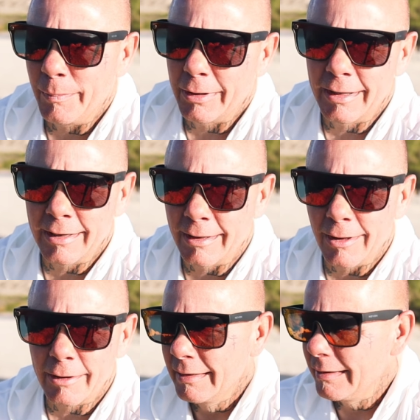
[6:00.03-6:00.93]
been getting a
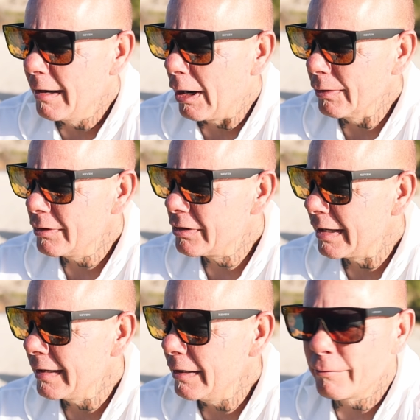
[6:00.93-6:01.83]
lot of knowledge
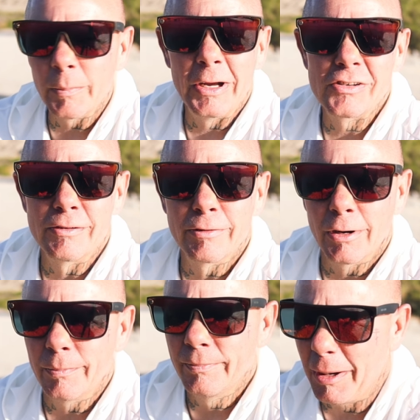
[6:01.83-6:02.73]
and information
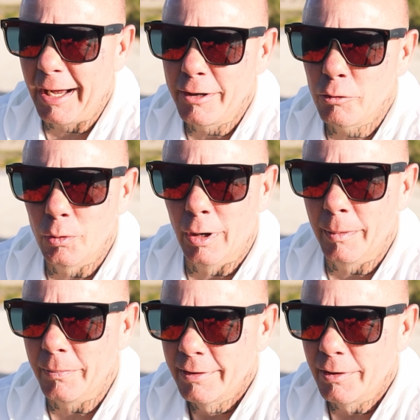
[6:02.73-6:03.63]
from. I grew
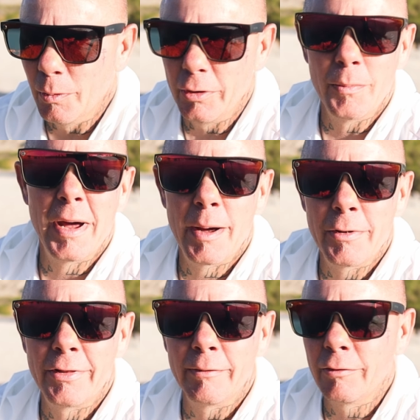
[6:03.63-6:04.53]
up going to
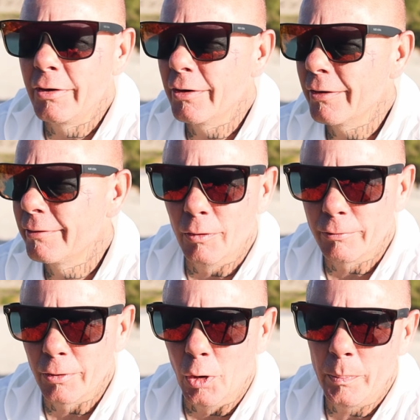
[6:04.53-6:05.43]
Mammoth every year
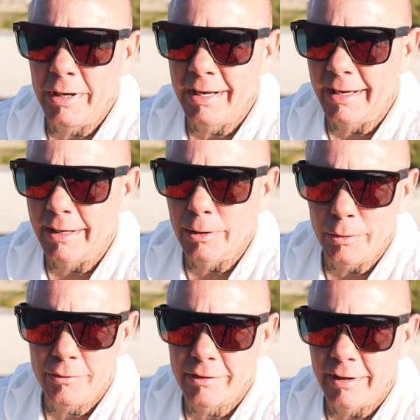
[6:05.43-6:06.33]
for opening and
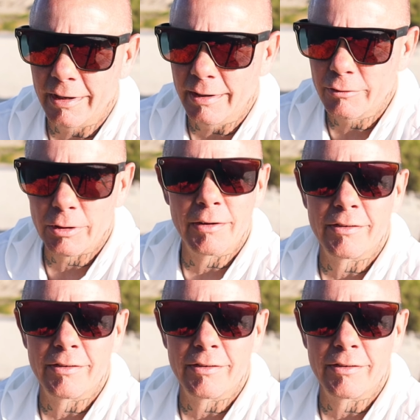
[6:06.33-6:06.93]
closing of trout